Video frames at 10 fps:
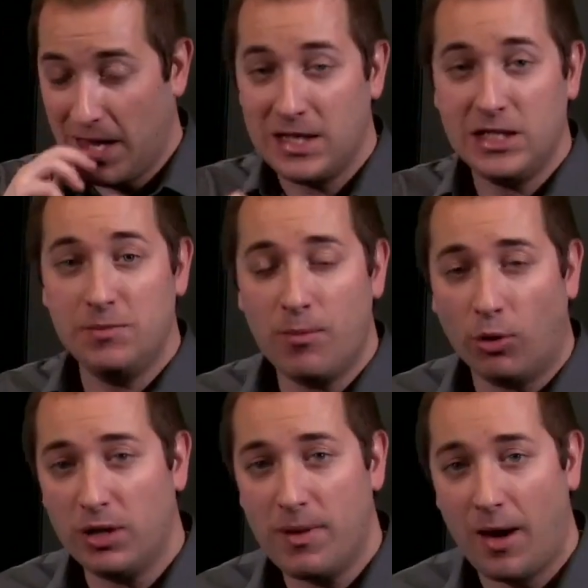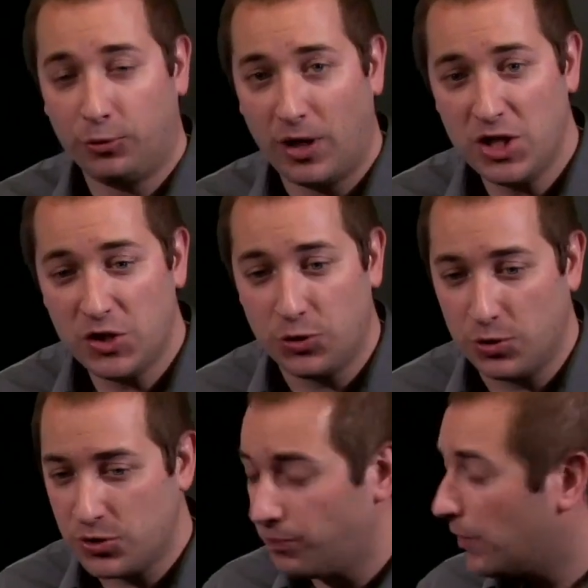And these memory mapped
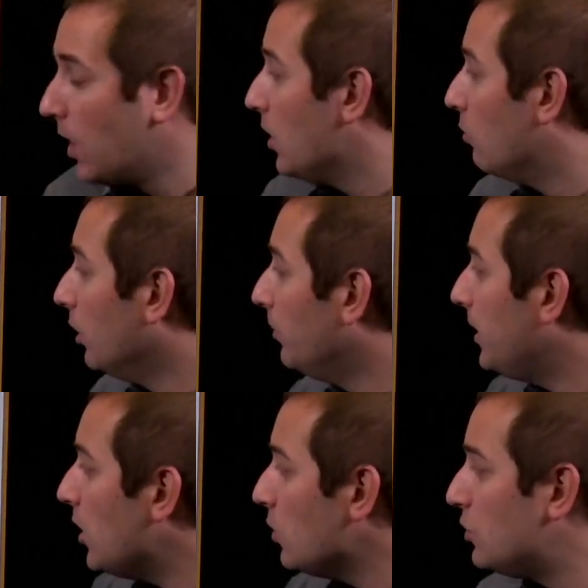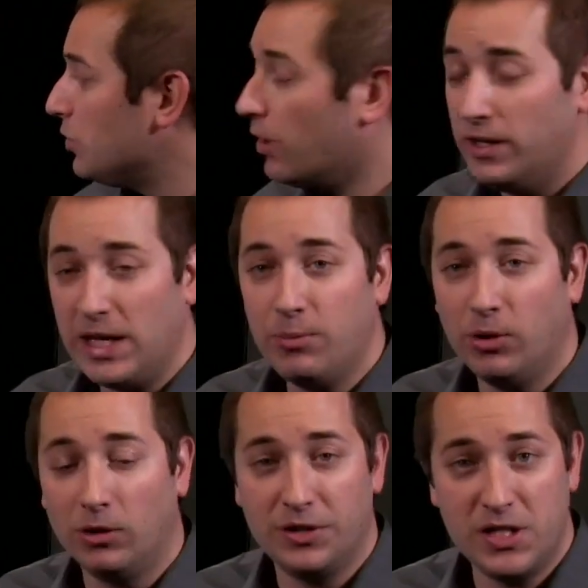registers will be used to
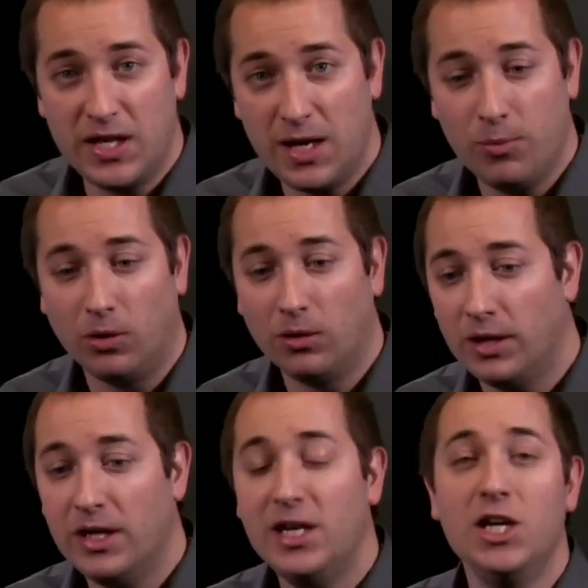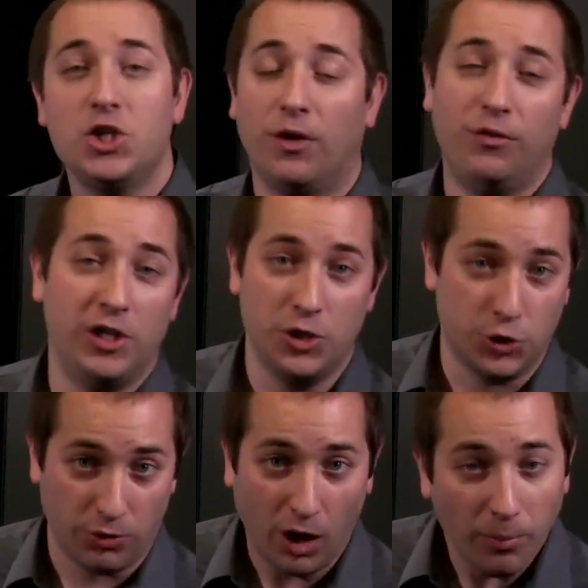enable or disable each of the
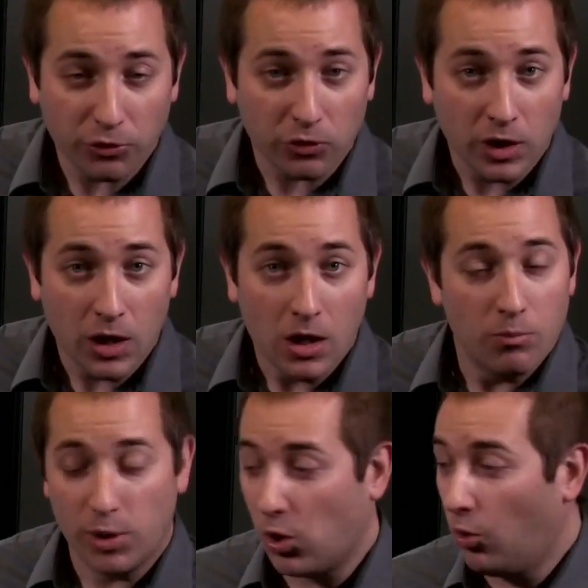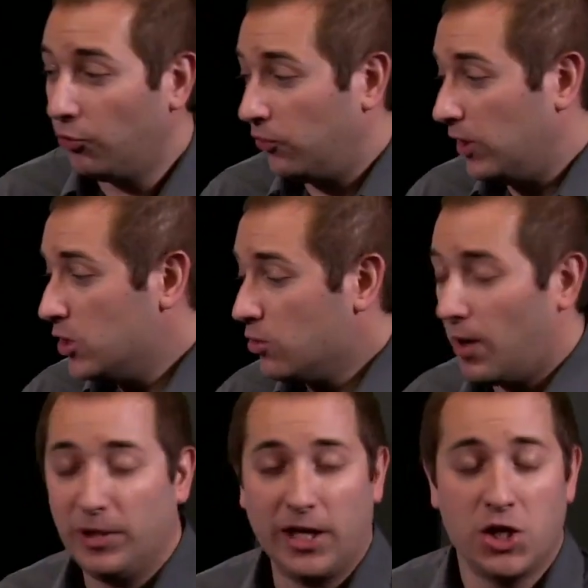interrupts, because in your
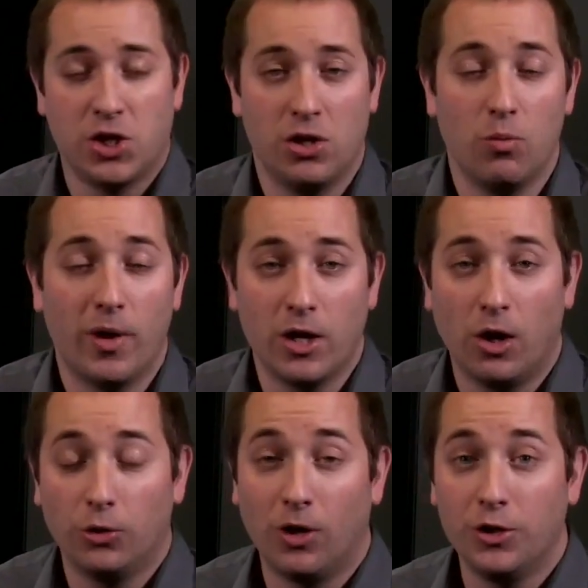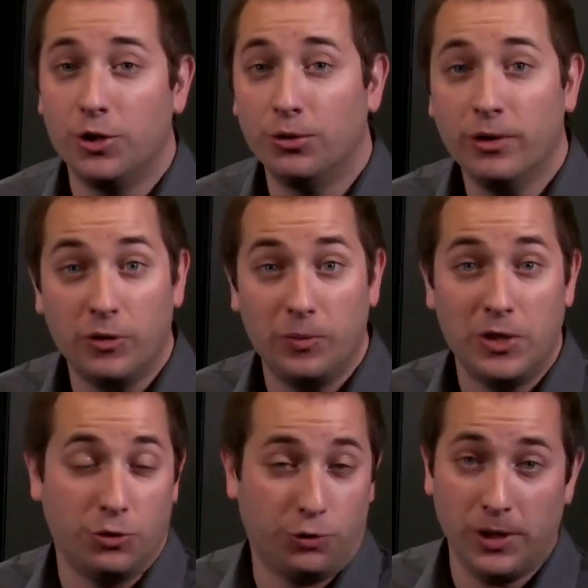application you may not want your
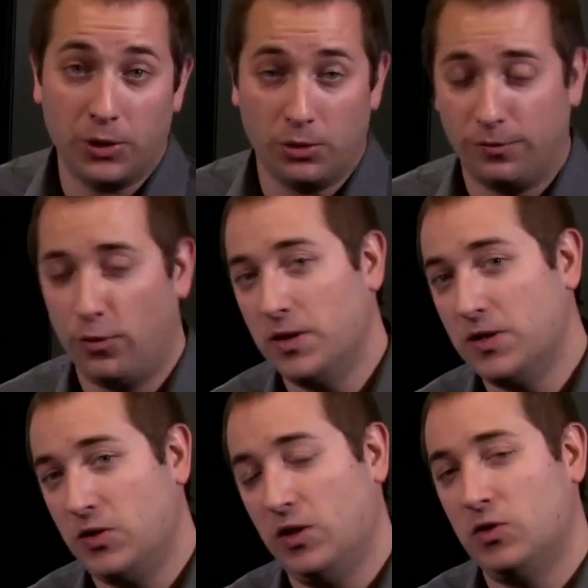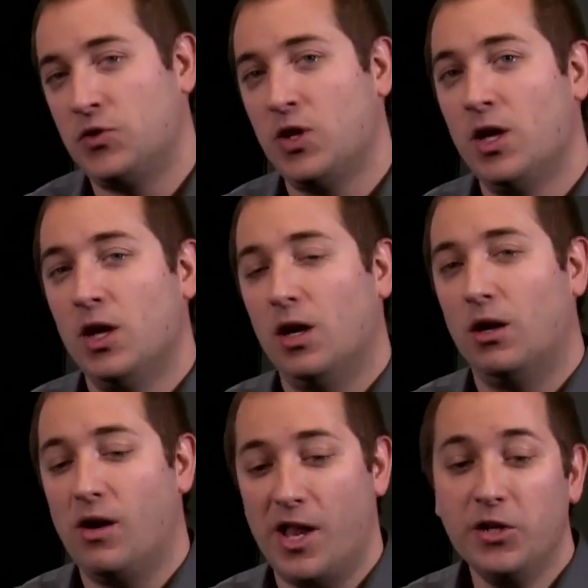USB to trigger, for instance,
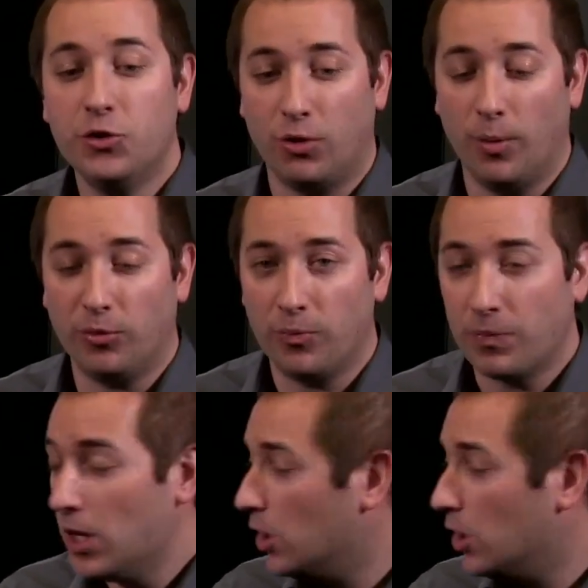an interrupt.